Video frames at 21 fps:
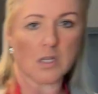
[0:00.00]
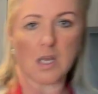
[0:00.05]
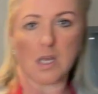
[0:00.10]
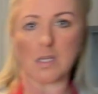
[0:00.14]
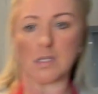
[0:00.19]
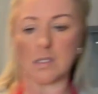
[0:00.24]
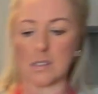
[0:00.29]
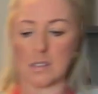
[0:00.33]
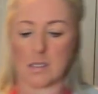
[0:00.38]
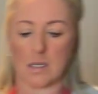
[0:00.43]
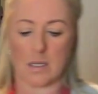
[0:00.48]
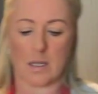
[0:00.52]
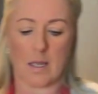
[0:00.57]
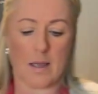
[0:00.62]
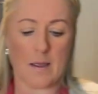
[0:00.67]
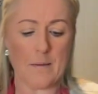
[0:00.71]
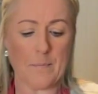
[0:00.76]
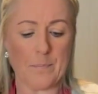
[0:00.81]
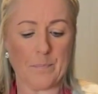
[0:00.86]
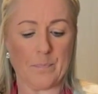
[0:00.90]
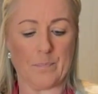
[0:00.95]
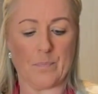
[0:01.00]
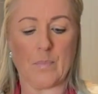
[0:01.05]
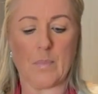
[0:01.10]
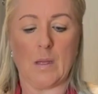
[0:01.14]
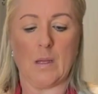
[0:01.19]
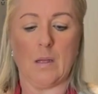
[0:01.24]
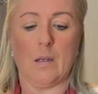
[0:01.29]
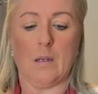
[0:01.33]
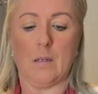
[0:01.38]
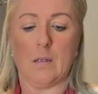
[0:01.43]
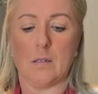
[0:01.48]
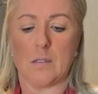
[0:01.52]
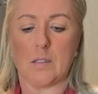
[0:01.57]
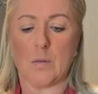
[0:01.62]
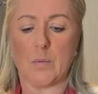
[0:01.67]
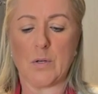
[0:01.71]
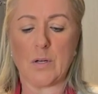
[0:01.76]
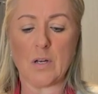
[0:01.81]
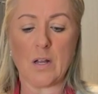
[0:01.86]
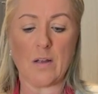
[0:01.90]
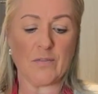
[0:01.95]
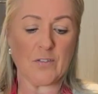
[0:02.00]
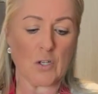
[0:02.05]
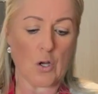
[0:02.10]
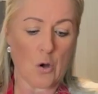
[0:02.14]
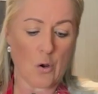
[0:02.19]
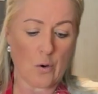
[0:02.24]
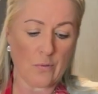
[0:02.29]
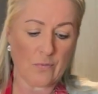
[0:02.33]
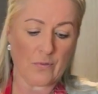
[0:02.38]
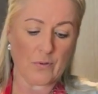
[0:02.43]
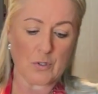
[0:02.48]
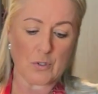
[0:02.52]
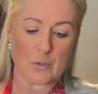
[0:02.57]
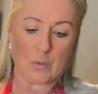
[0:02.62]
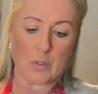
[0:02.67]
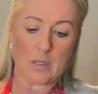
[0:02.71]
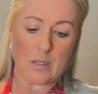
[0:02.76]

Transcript: then I'm going to